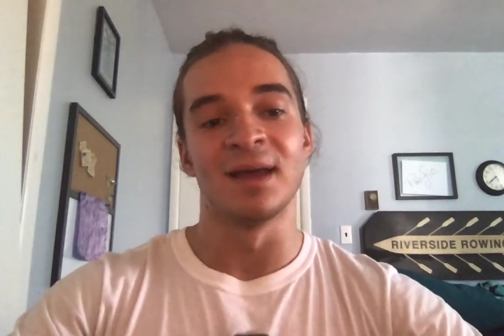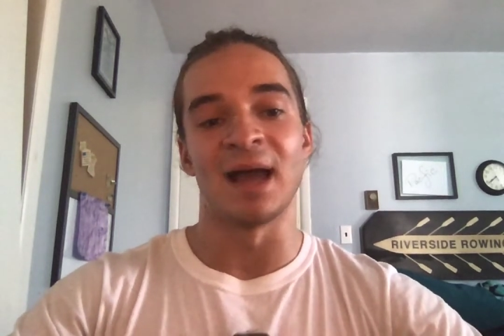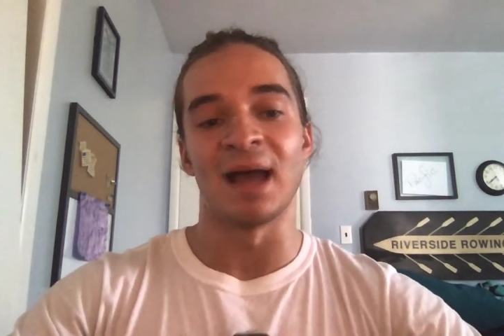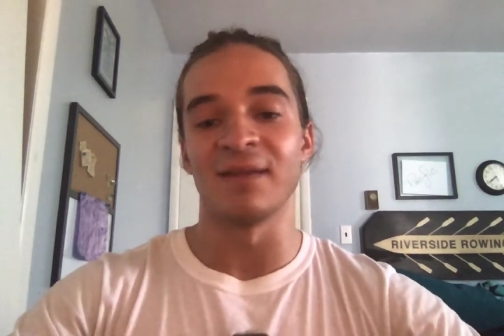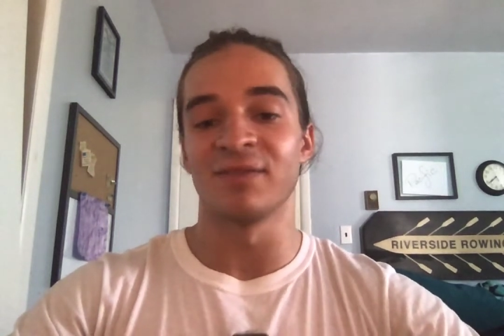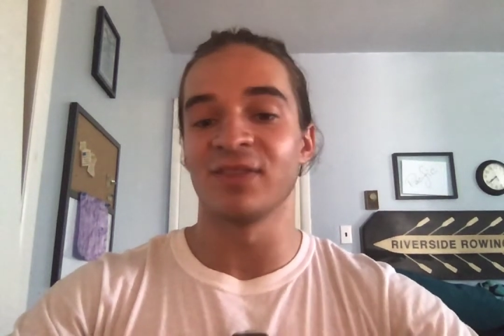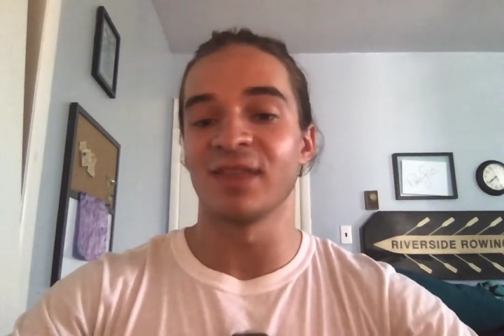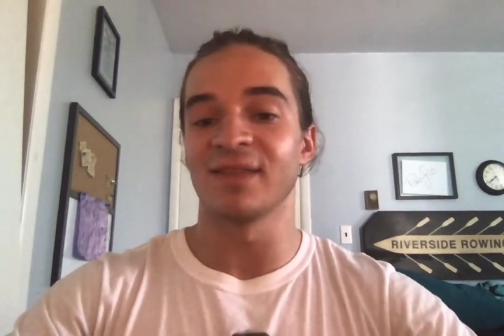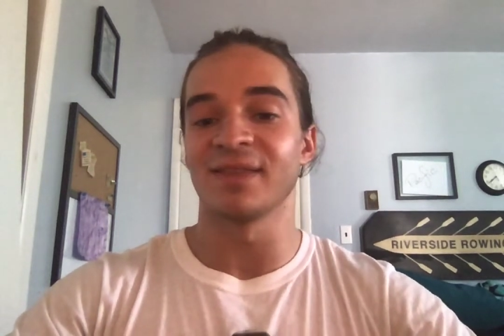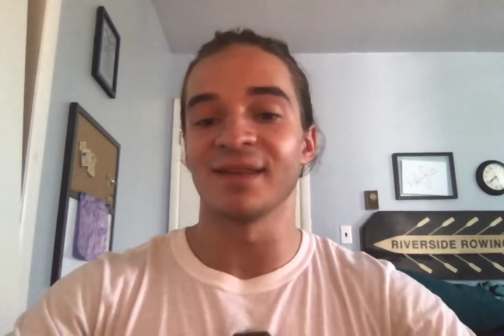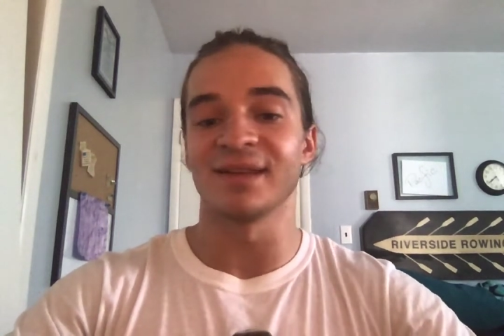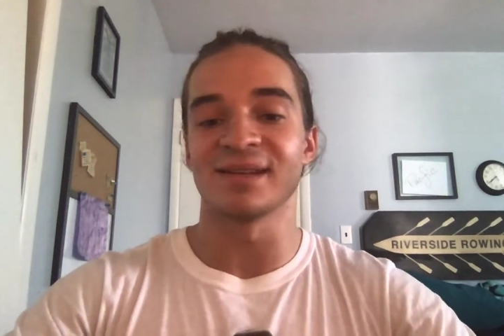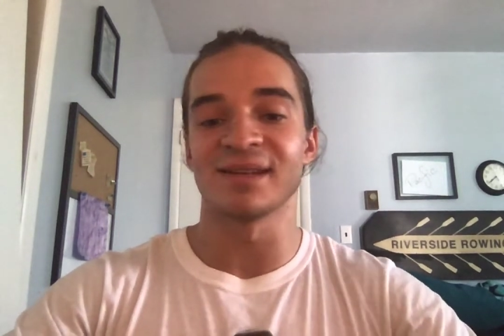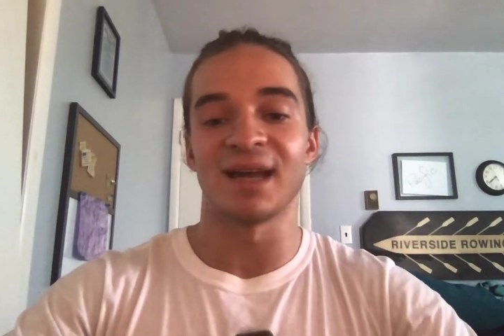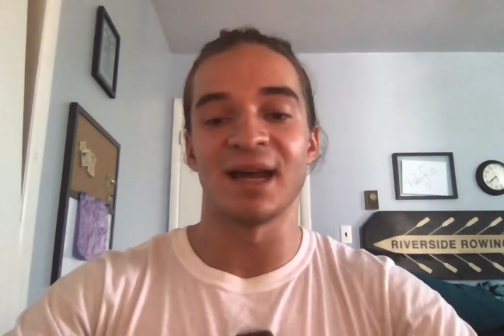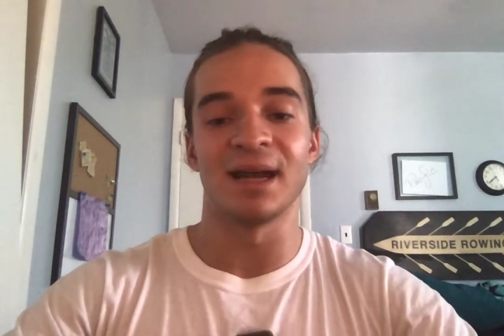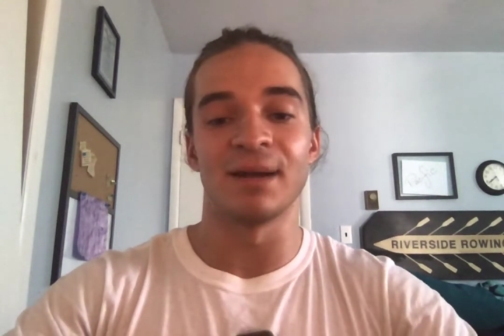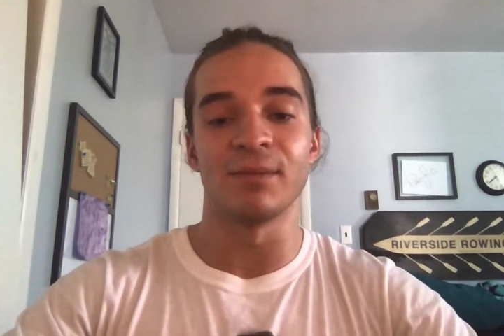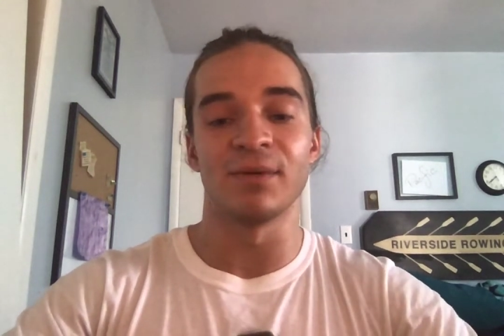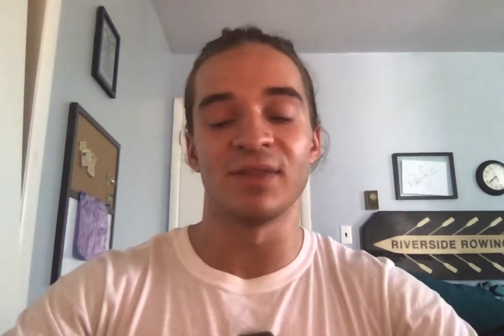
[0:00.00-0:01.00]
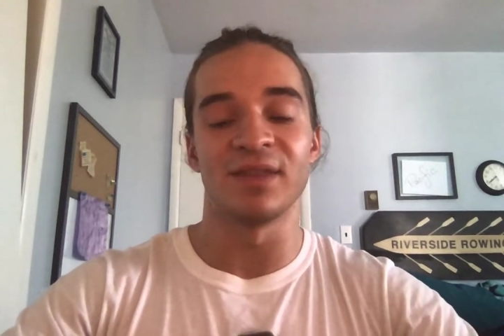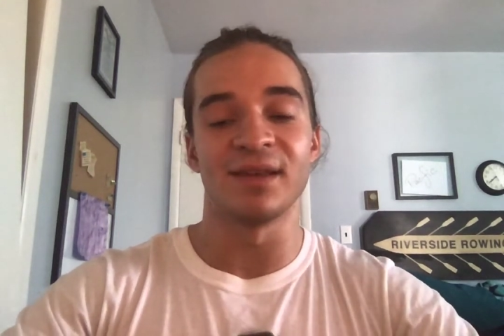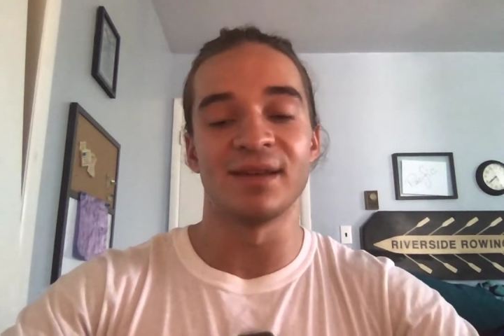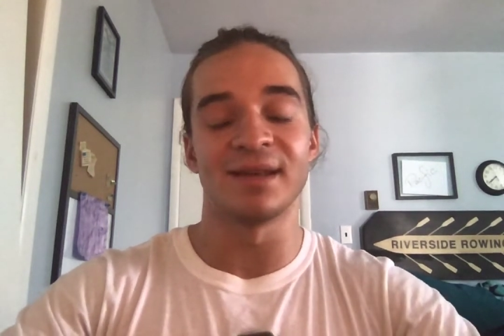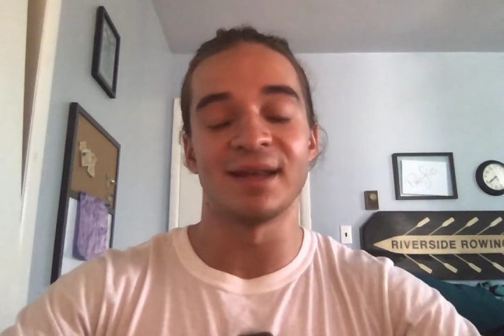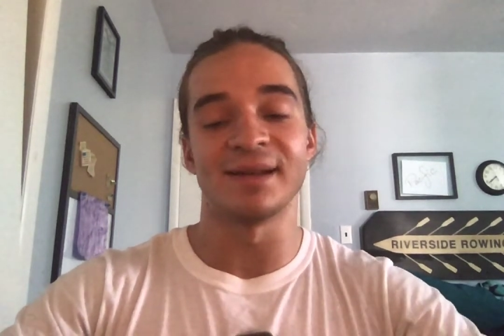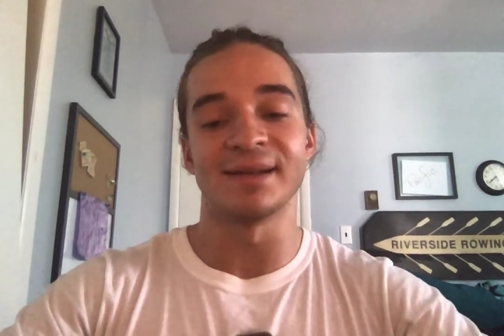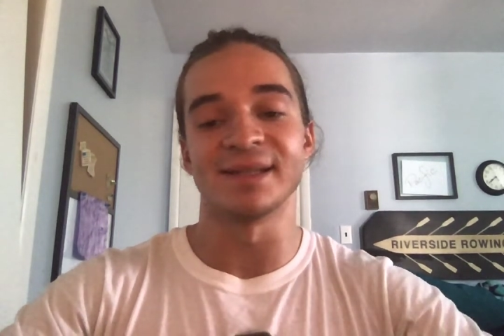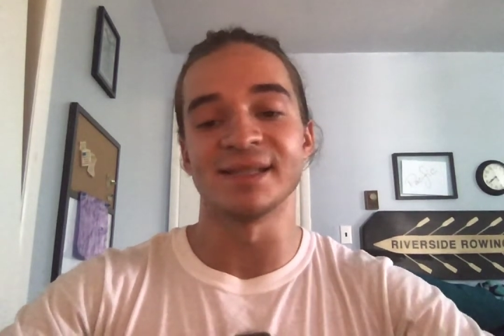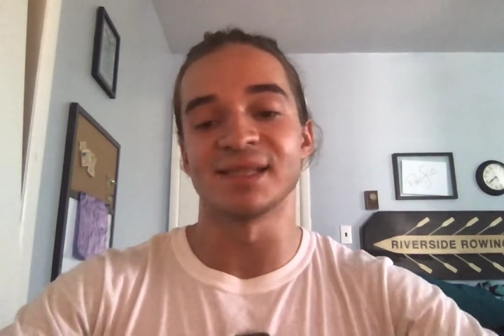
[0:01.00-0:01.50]
I think they signed him with the
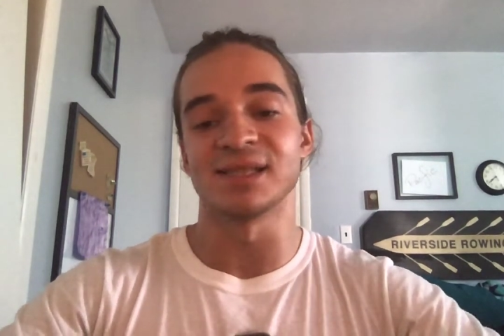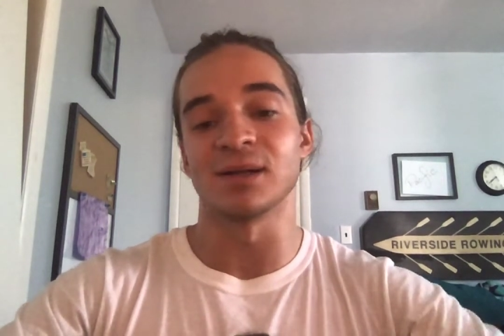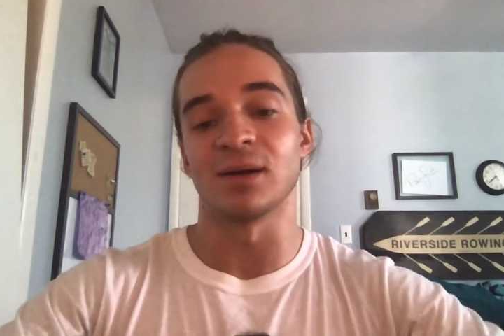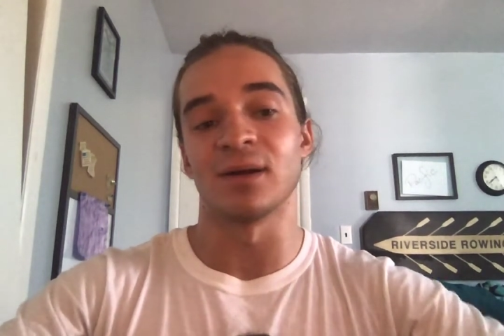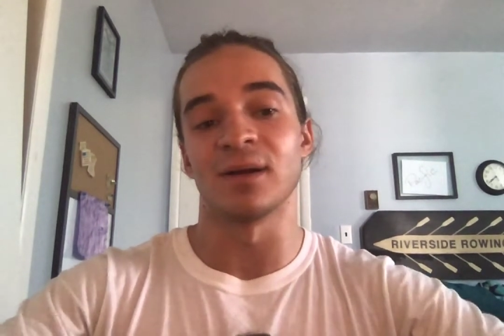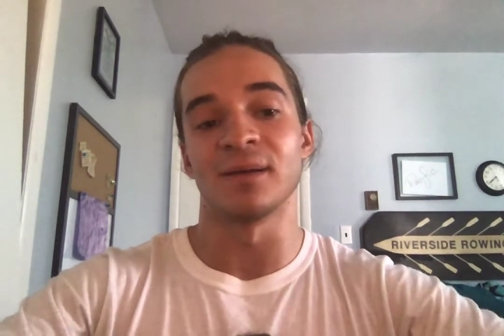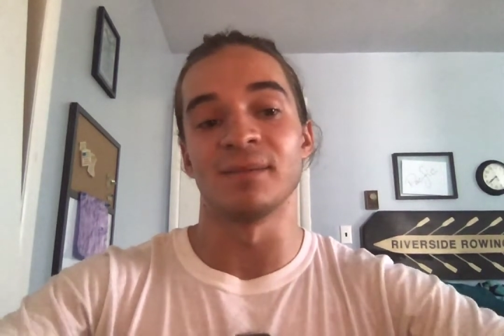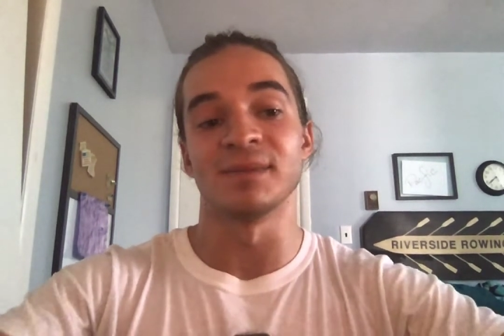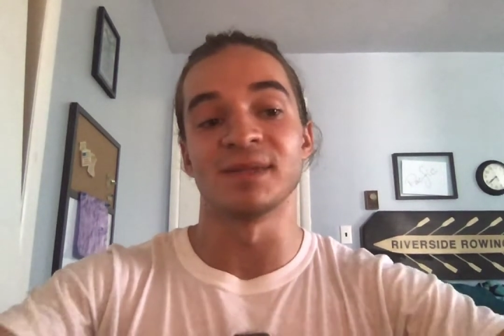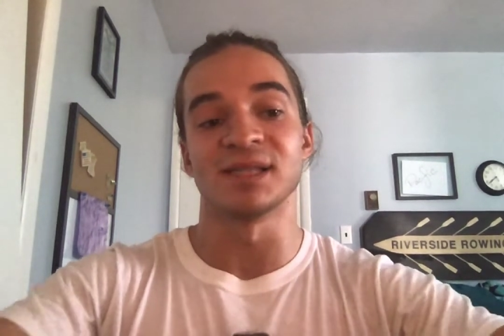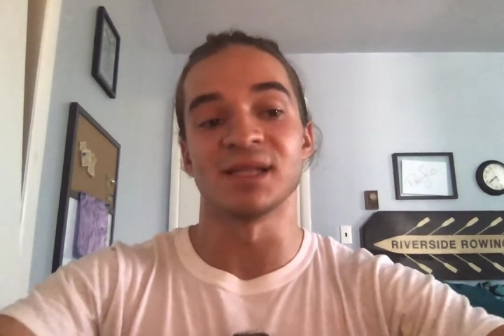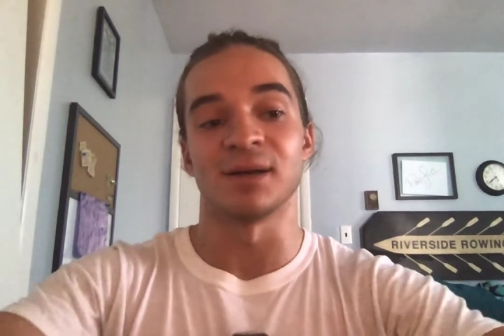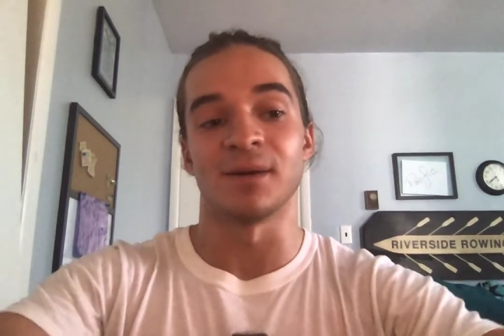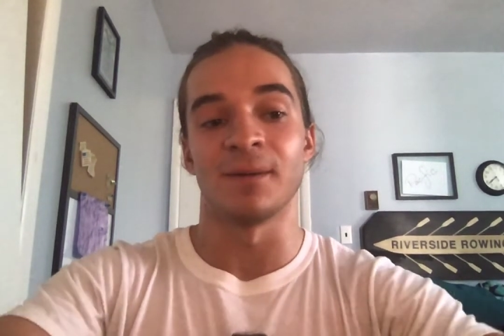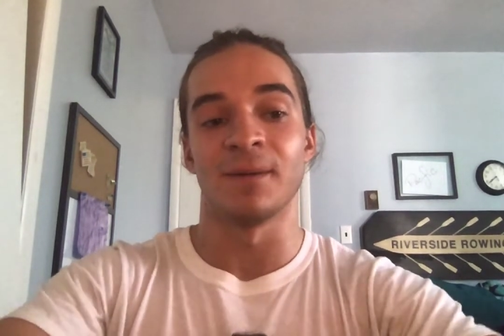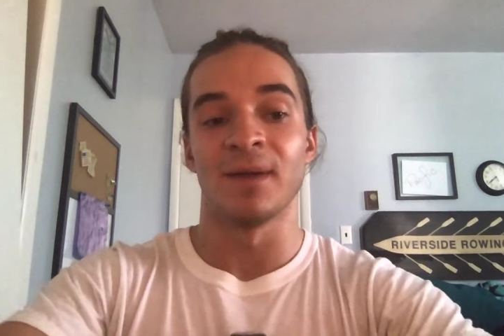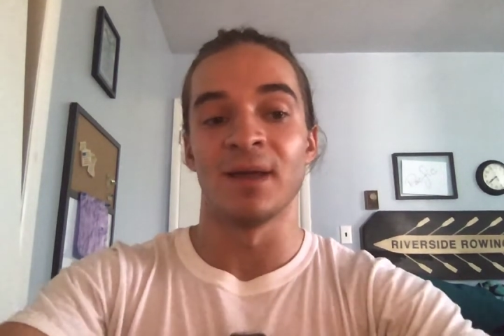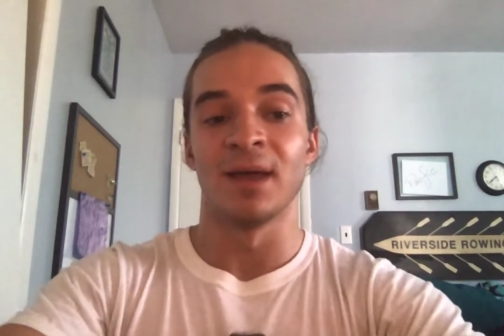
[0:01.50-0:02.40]
intent to start him, so